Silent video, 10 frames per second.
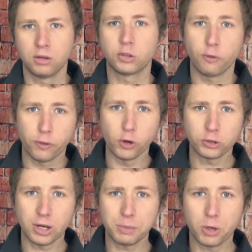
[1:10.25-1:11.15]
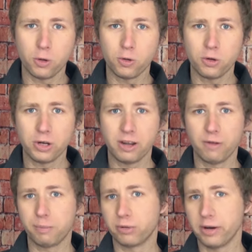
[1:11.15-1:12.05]
So first, I'm going to give
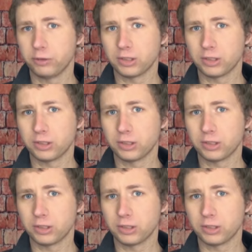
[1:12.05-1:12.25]
a brief